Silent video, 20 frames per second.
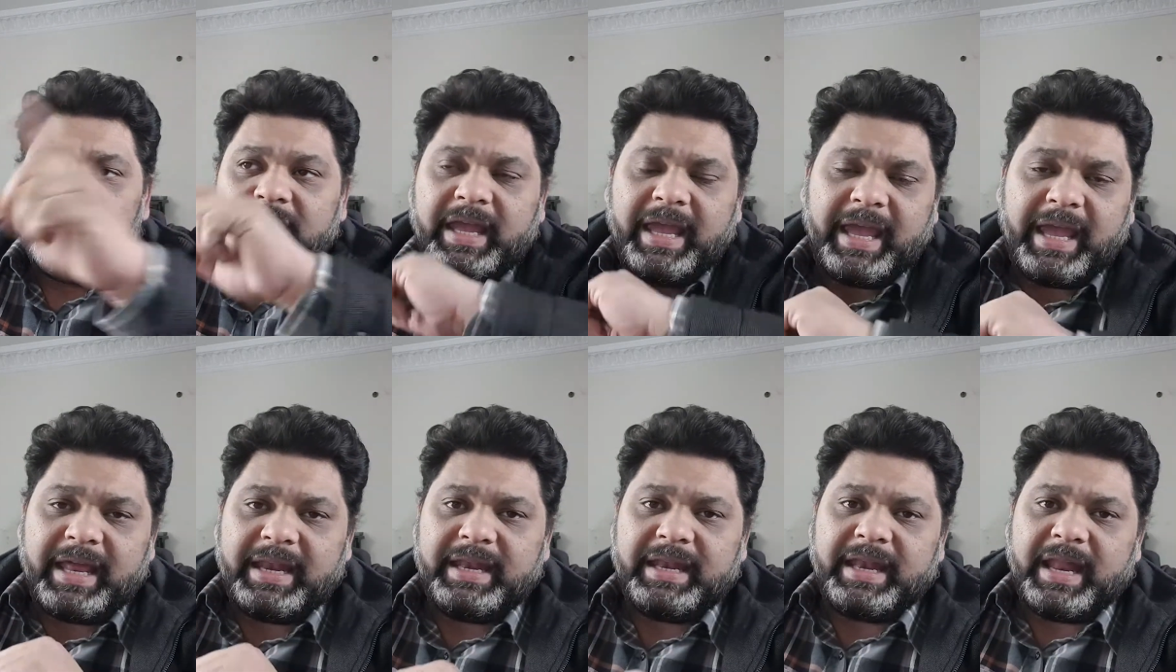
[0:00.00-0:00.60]

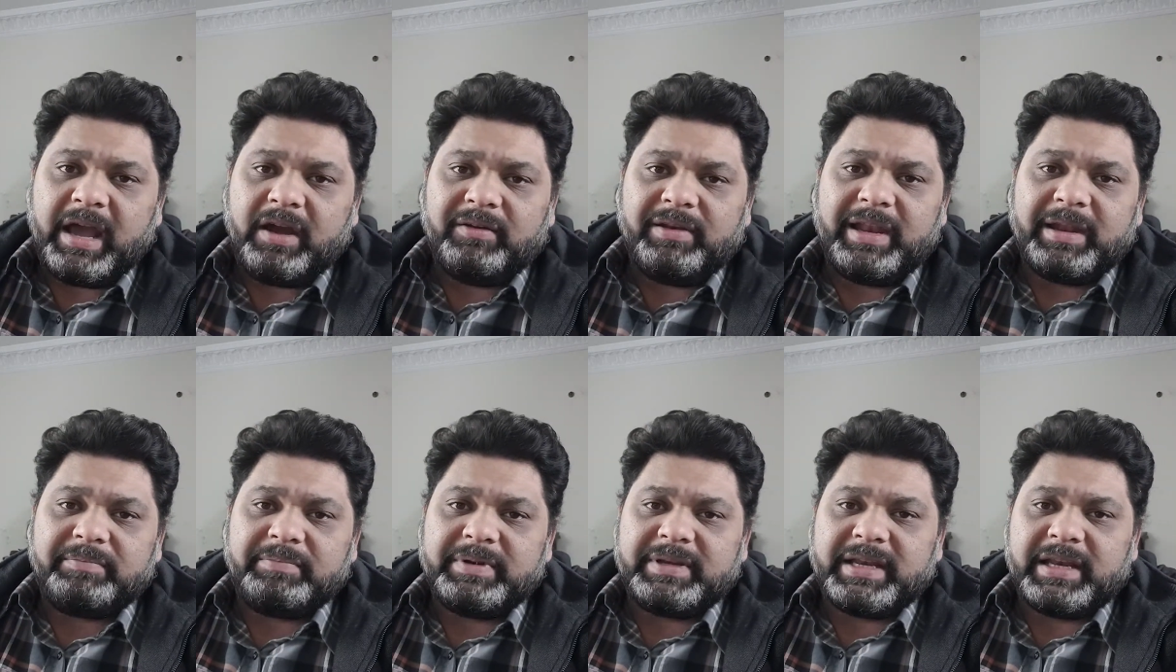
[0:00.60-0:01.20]
And now
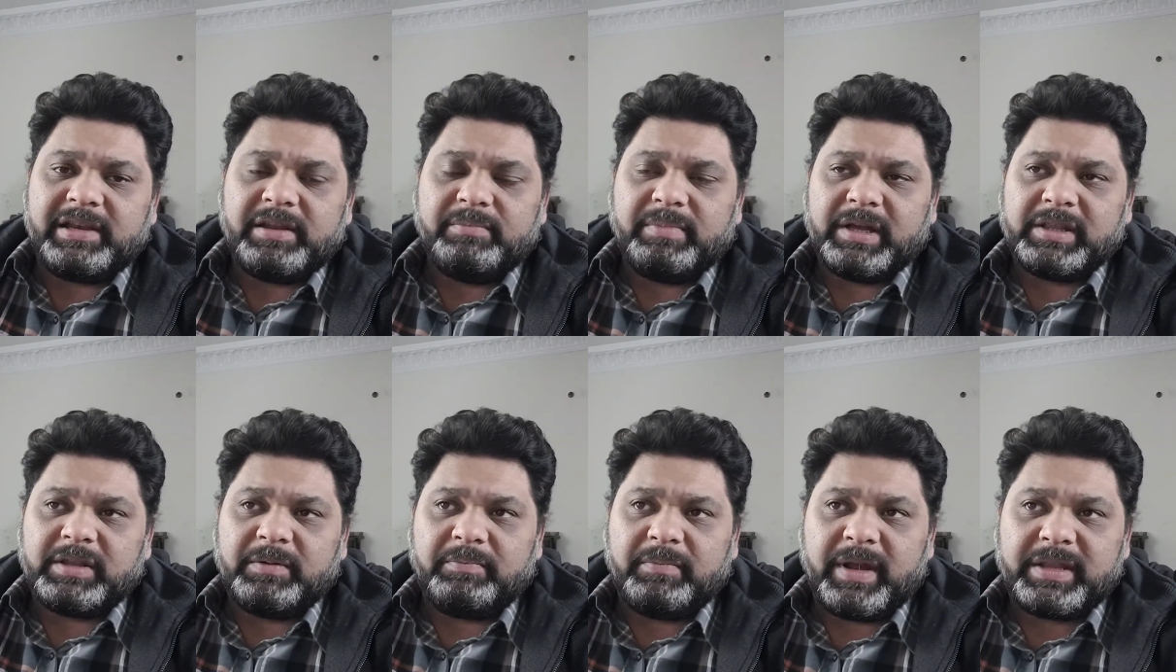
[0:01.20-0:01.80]
let me tell you about
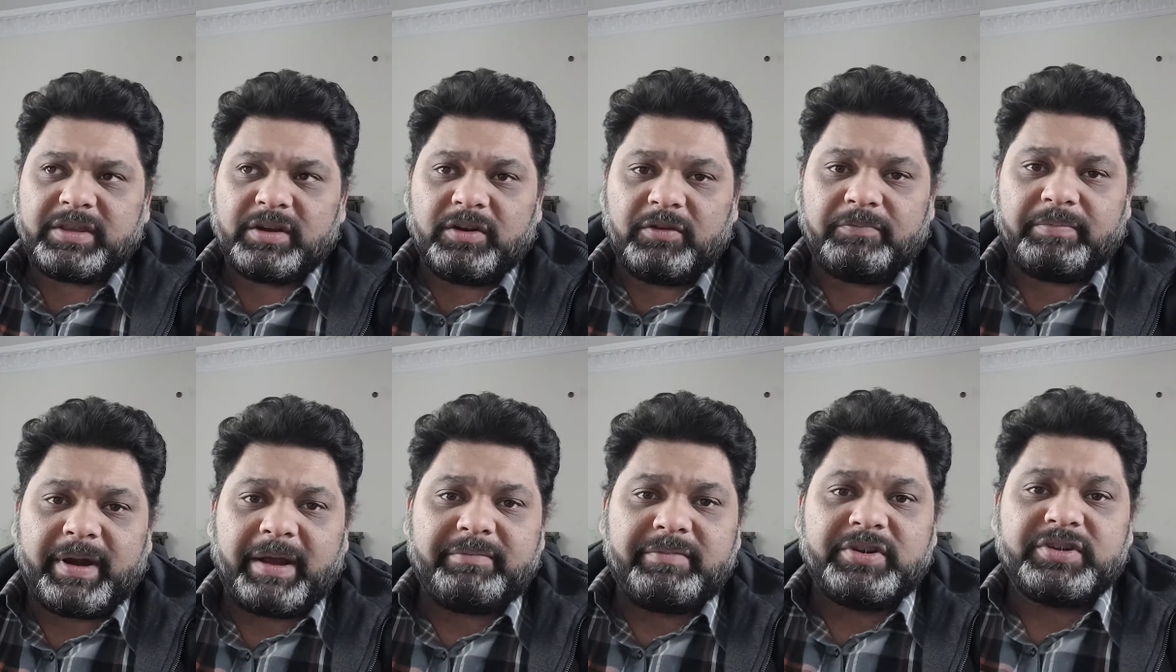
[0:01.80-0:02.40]
the method of
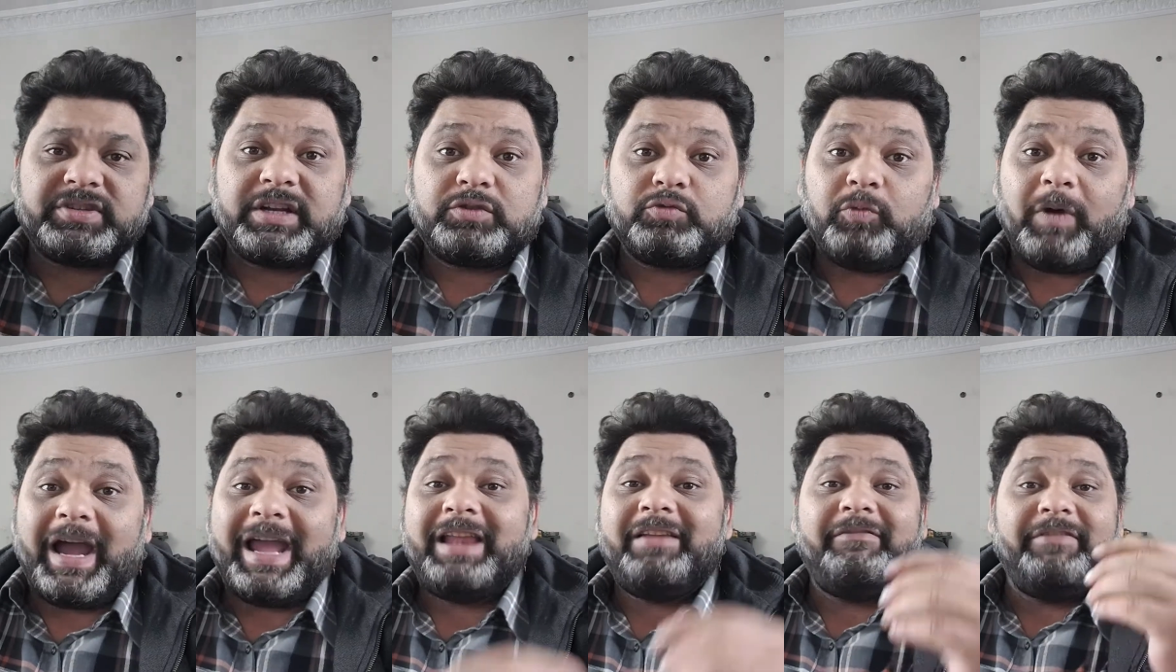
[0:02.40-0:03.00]
primary research
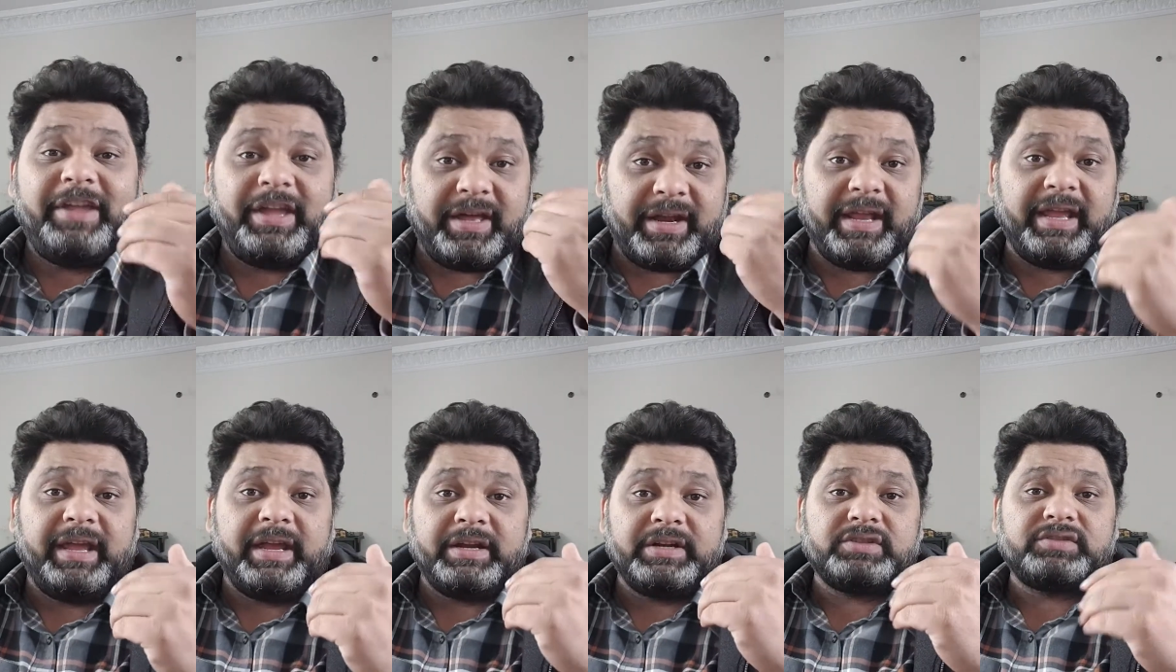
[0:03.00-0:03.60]
while we are
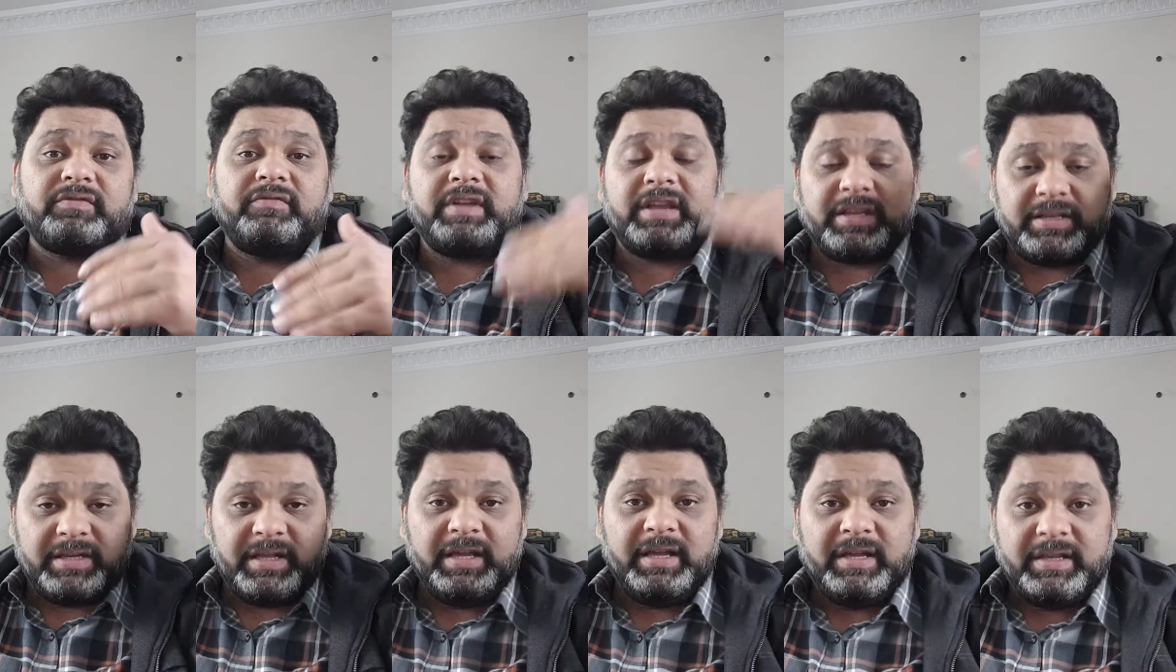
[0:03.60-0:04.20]
here, so we
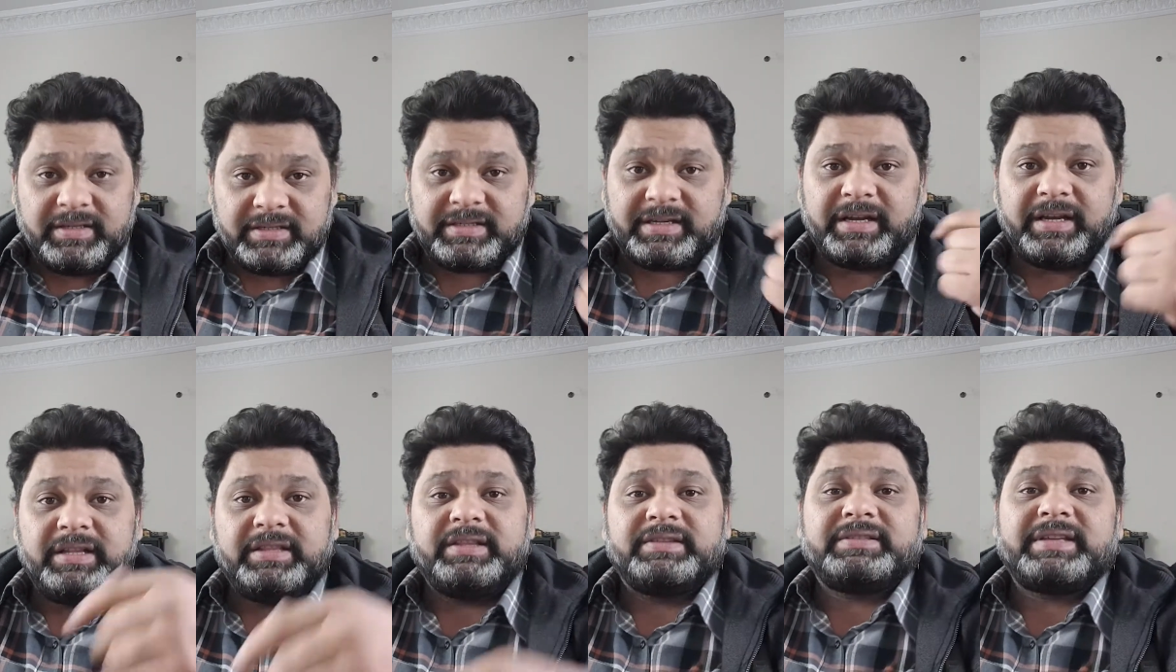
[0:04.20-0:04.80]
can
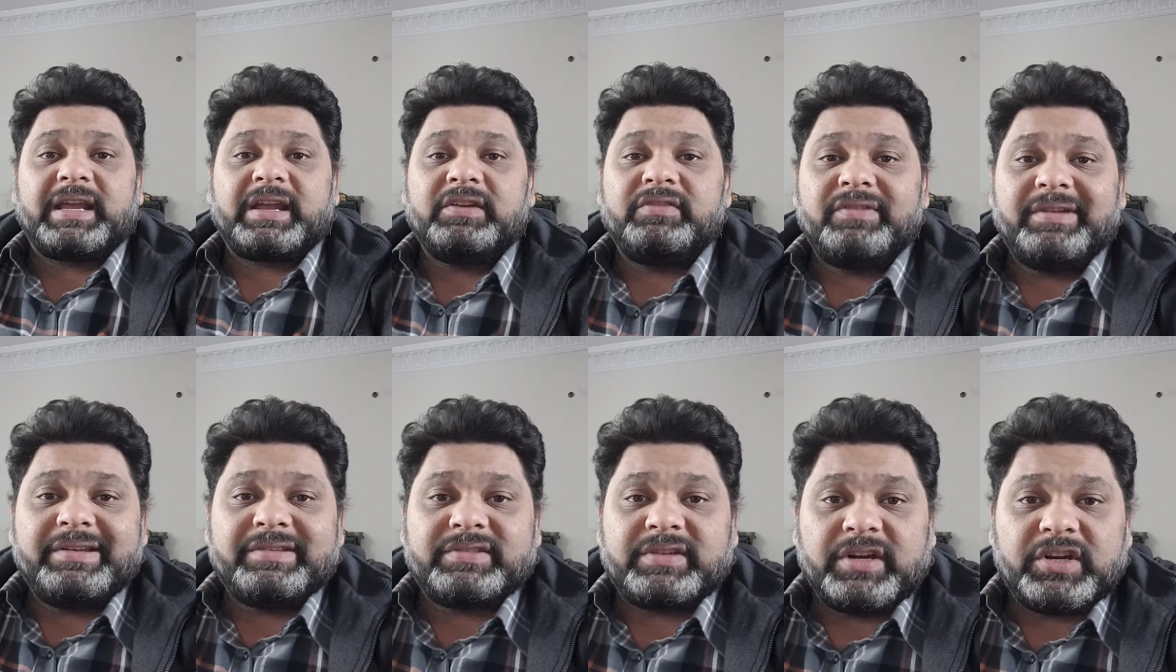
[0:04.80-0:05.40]
study the secondary
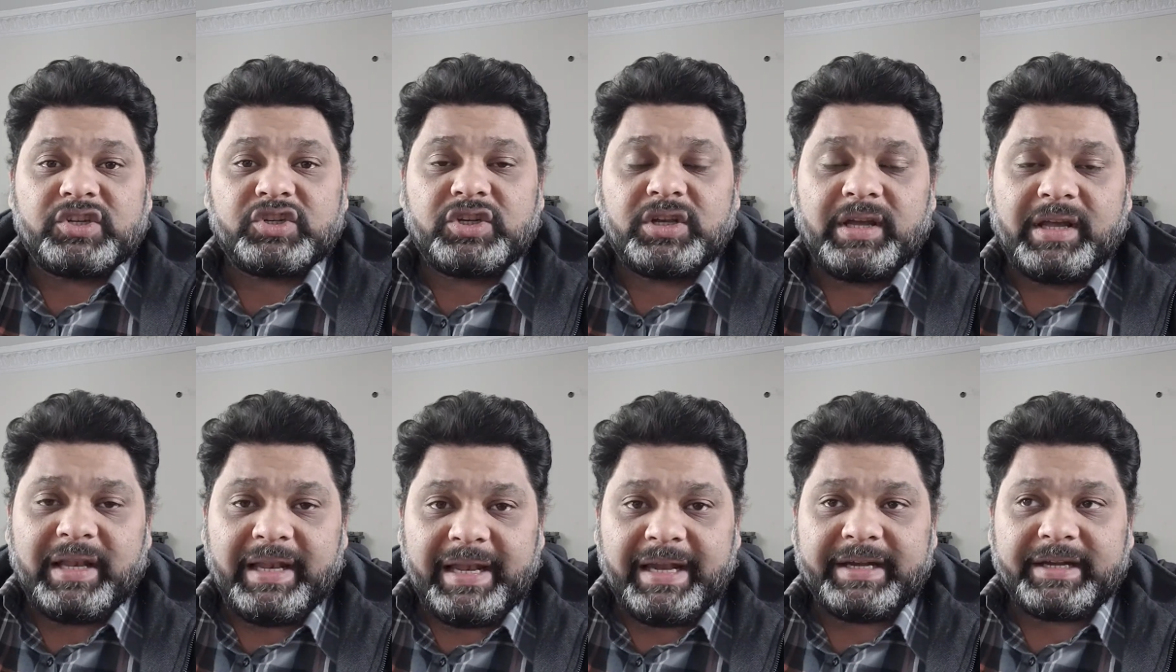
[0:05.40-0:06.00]
research
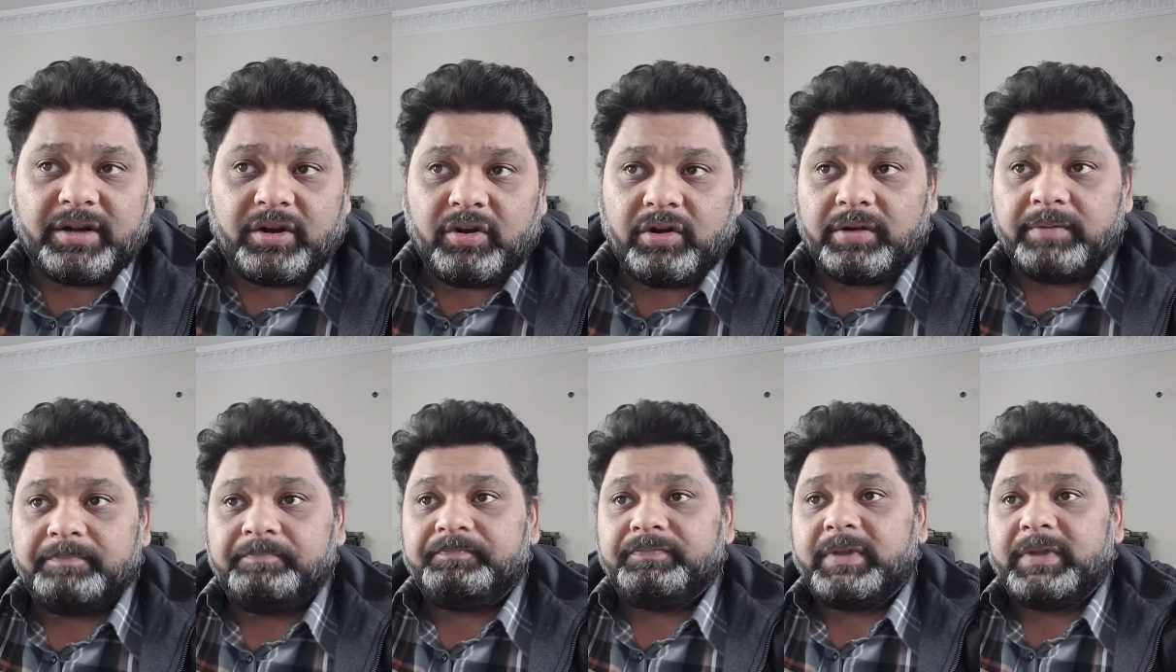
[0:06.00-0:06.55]
later on.